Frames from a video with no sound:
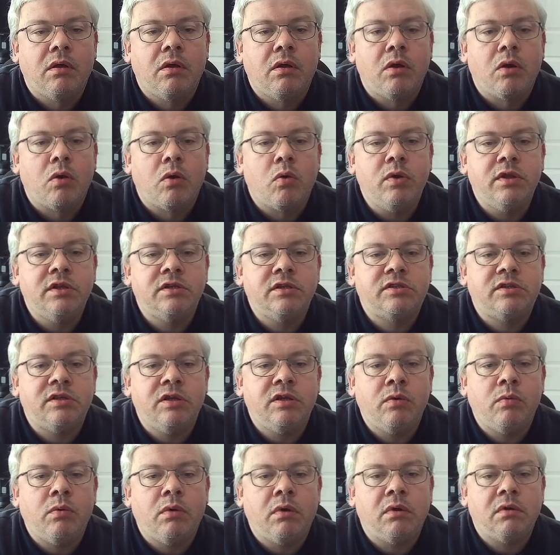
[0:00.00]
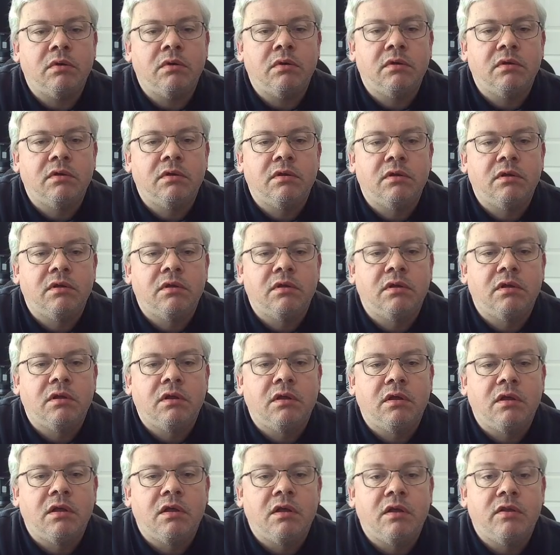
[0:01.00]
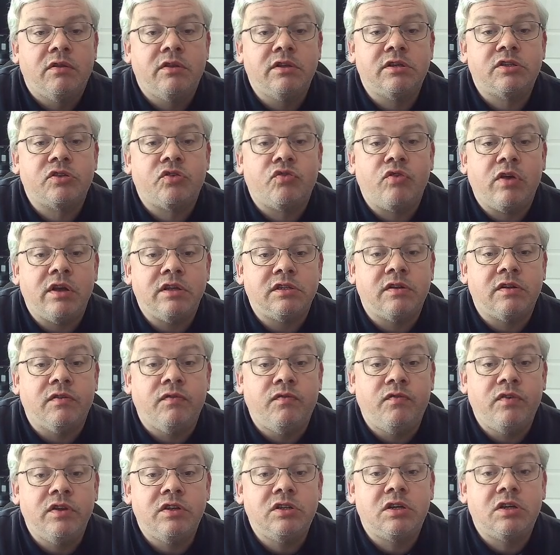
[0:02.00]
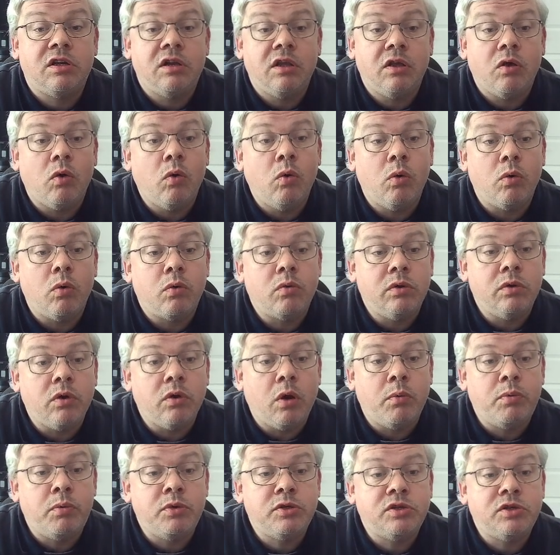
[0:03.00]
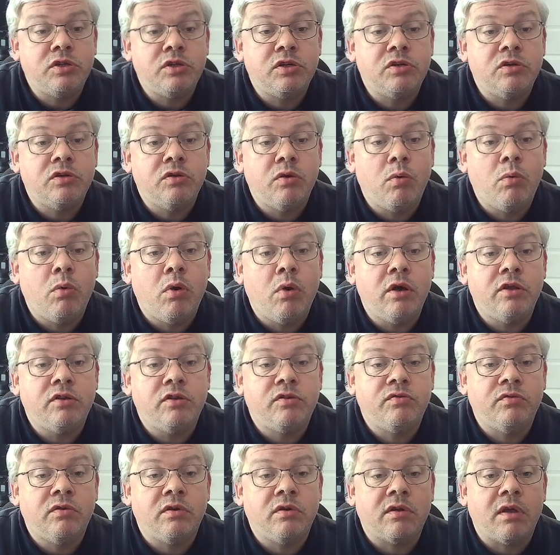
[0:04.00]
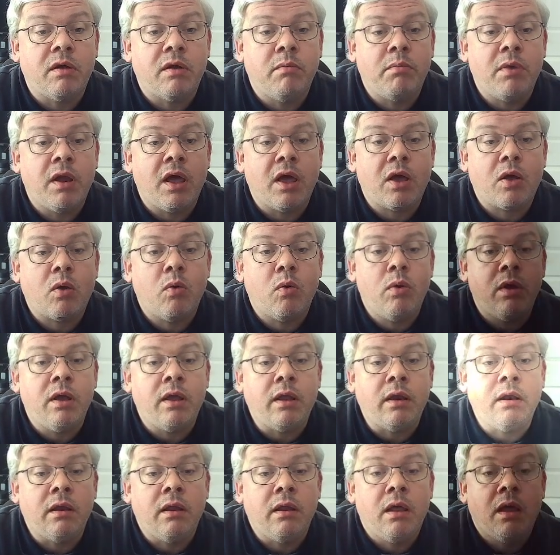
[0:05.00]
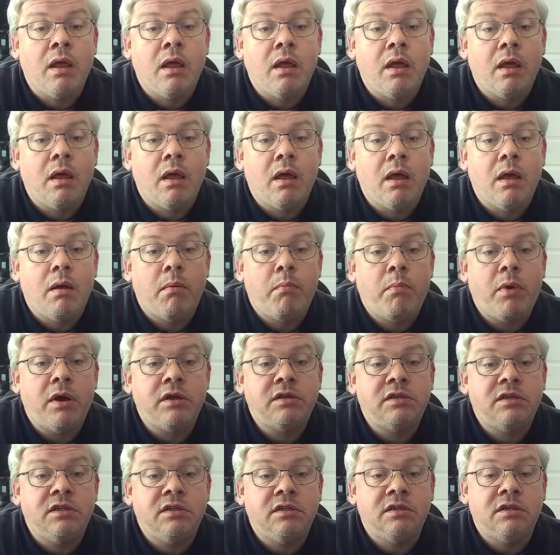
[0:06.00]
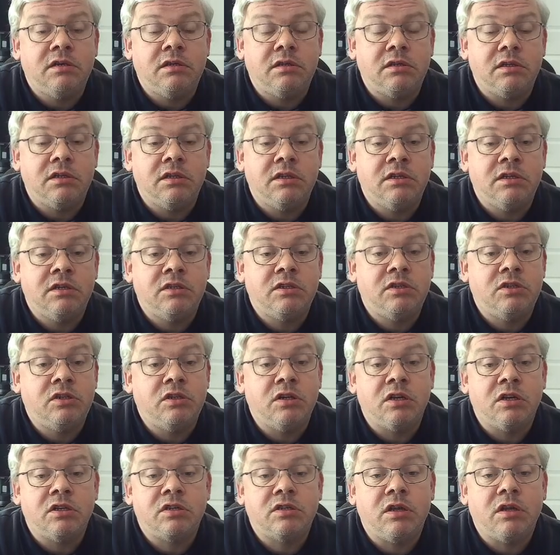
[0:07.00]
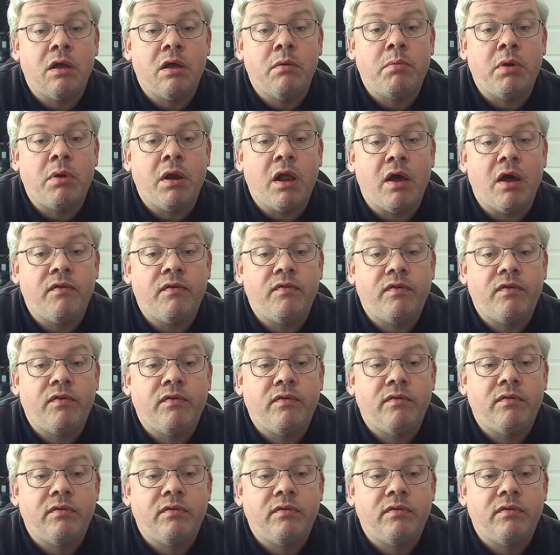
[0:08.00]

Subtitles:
Queen c1. This creates a visually awkward opposition of white rook and black queen, but it is just a bluff.